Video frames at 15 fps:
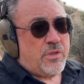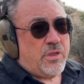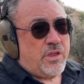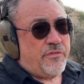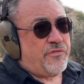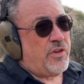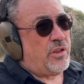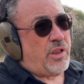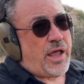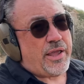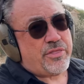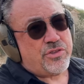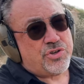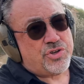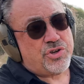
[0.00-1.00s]
If you
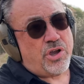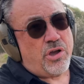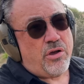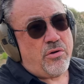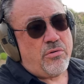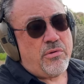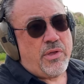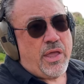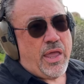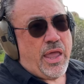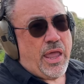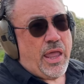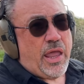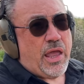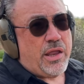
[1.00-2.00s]
like the show
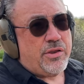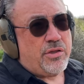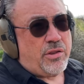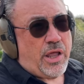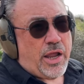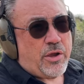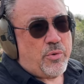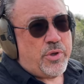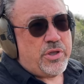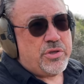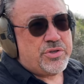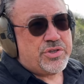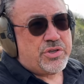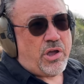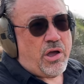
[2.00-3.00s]
and you like what you
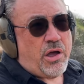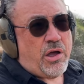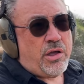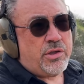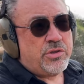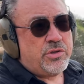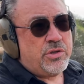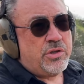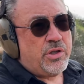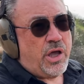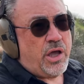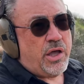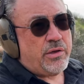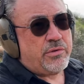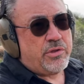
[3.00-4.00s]
saw,
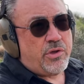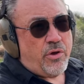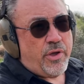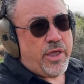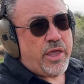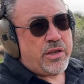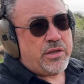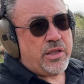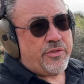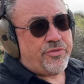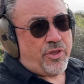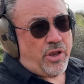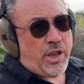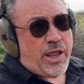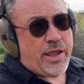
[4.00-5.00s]
go ahead and hit
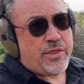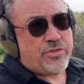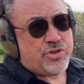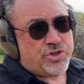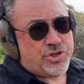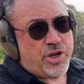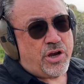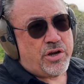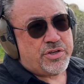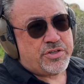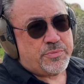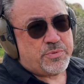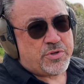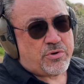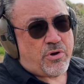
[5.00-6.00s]
the like, the share, and
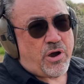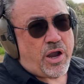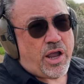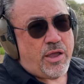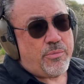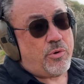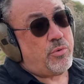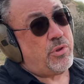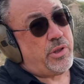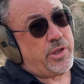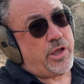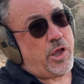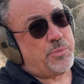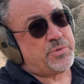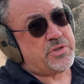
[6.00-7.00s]
subscribe. It really
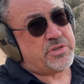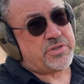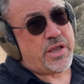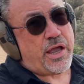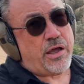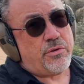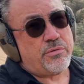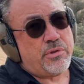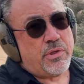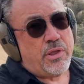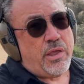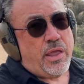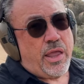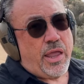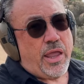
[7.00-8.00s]
helps us out.
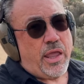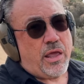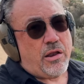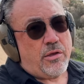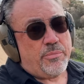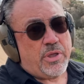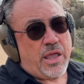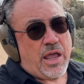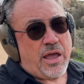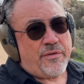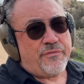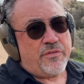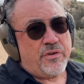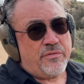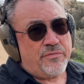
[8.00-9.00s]
And on
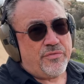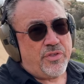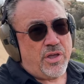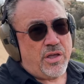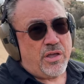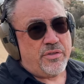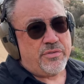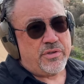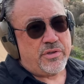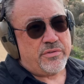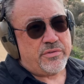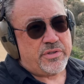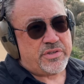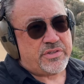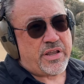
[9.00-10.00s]
behalf of
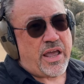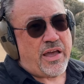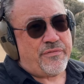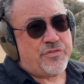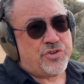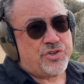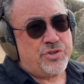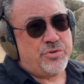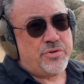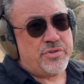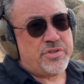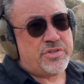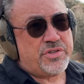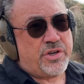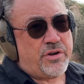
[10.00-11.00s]
the staff of Shoot of
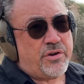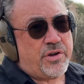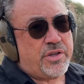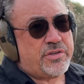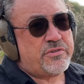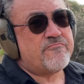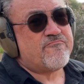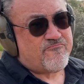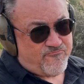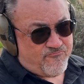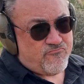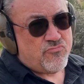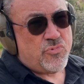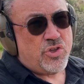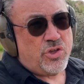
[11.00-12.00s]
the Series,
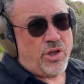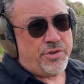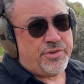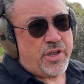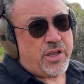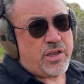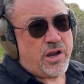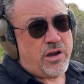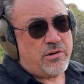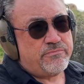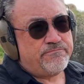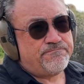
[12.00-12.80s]
y'all take care.